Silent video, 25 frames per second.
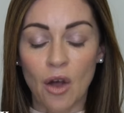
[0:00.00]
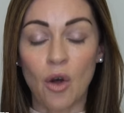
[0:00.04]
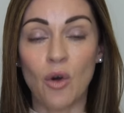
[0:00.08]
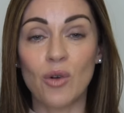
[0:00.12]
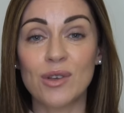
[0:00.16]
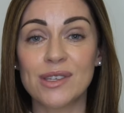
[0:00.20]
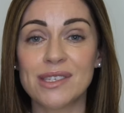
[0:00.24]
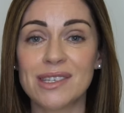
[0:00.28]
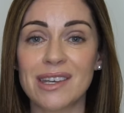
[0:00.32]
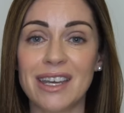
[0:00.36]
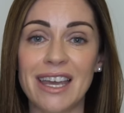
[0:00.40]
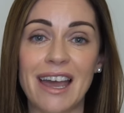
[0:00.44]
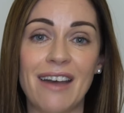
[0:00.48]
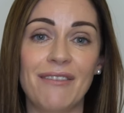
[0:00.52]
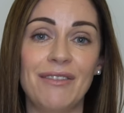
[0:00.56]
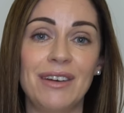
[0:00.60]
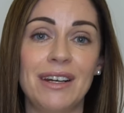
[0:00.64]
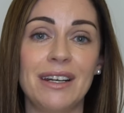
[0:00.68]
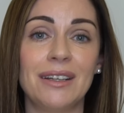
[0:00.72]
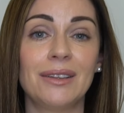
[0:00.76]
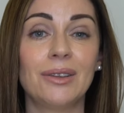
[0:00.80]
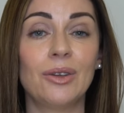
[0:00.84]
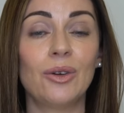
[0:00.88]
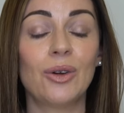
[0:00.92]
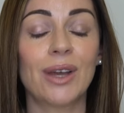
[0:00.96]
also
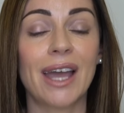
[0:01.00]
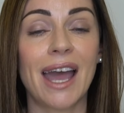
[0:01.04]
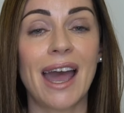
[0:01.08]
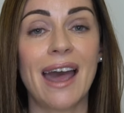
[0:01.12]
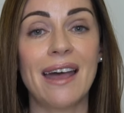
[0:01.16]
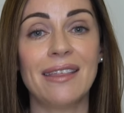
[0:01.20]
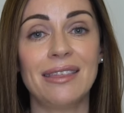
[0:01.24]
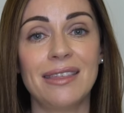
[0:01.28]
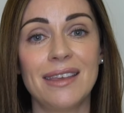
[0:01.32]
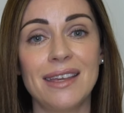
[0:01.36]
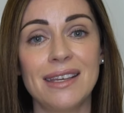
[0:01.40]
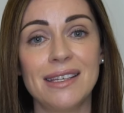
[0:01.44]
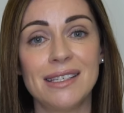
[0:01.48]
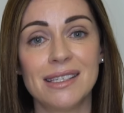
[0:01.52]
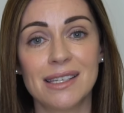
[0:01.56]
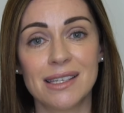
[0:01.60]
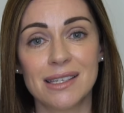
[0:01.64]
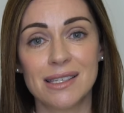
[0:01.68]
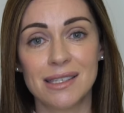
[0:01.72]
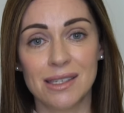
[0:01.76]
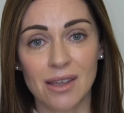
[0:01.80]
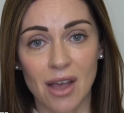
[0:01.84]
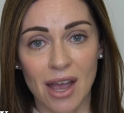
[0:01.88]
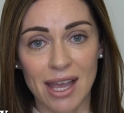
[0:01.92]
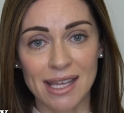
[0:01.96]
having a look at the
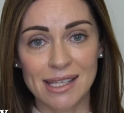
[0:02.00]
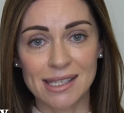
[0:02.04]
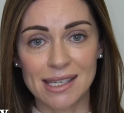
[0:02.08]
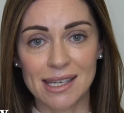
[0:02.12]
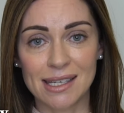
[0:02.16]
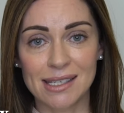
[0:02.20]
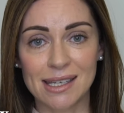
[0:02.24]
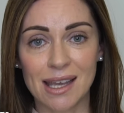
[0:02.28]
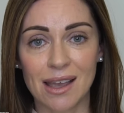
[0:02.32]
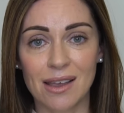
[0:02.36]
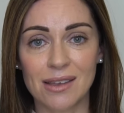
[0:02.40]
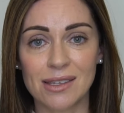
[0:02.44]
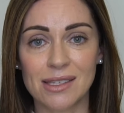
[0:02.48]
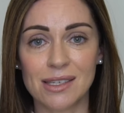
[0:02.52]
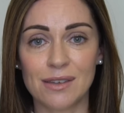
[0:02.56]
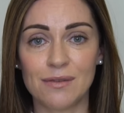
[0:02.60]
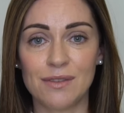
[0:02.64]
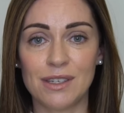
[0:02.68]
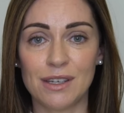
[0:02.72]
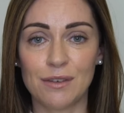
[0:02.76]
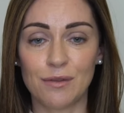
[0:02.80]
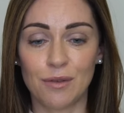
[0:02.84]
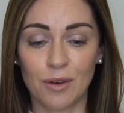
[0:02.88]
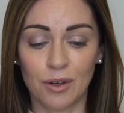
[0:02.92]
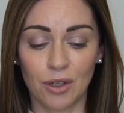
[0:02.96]
design details of
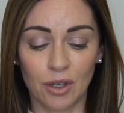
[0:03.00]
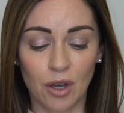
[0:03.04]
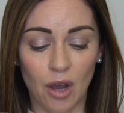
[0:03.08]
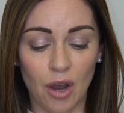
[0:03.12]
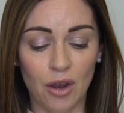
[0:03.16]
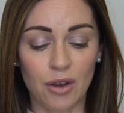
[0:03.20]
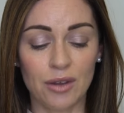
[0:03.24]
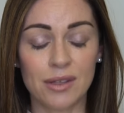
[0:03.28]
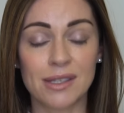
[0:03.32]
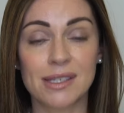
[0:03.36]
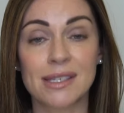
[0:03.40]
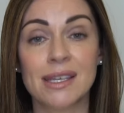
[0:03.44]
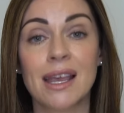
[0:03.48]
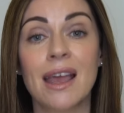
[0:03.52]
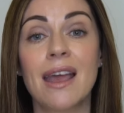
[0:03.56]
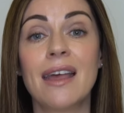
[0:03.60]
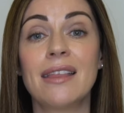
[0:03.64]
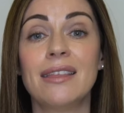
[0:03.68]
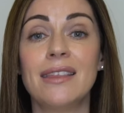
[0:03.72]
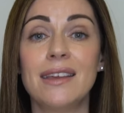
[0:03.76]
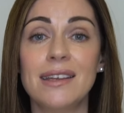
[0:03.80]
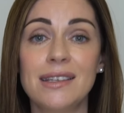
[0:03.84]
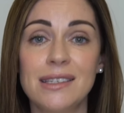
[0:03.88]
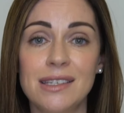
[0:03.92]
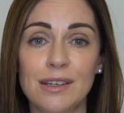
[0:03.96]
different coats,
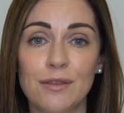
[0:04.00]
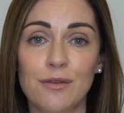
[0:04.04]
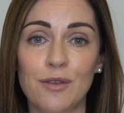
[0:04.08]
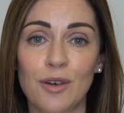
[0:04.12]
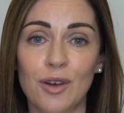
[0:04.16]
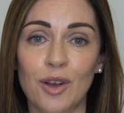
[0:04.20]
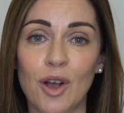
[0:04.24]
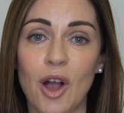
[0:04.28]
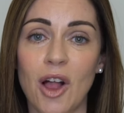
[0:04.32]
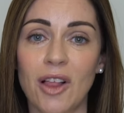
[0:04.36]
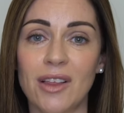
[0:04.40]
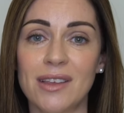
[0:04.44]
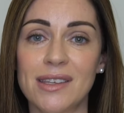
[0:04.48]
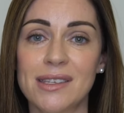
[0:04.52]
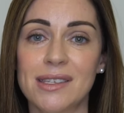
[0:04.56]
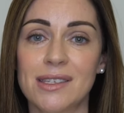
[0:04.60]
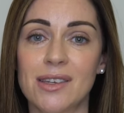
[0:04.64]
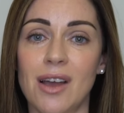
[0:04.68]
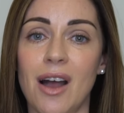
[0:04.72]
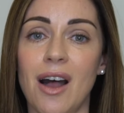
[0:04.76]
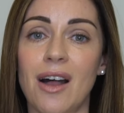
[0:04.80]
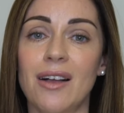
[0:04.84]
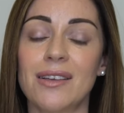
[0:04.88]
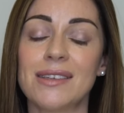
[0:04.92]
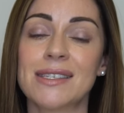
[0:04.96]
the different colour
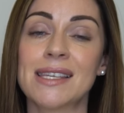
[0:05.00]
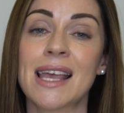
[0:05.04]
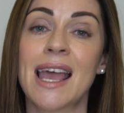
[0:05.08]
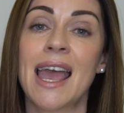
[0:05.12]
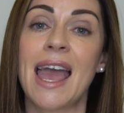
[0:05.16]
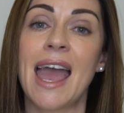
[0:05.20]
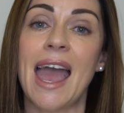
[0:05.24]
styles,